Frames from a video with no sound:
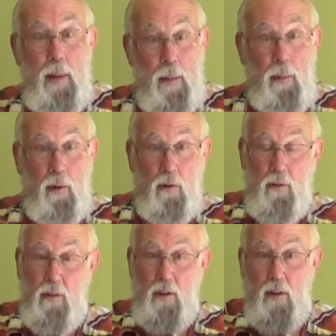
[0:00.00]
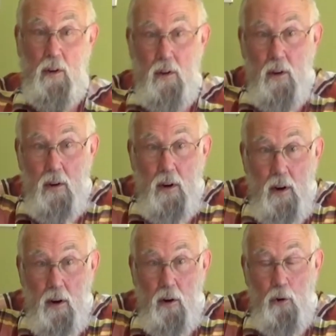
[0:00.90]
people
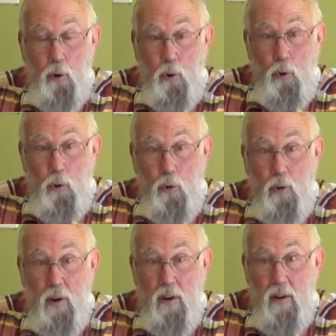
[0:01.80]
who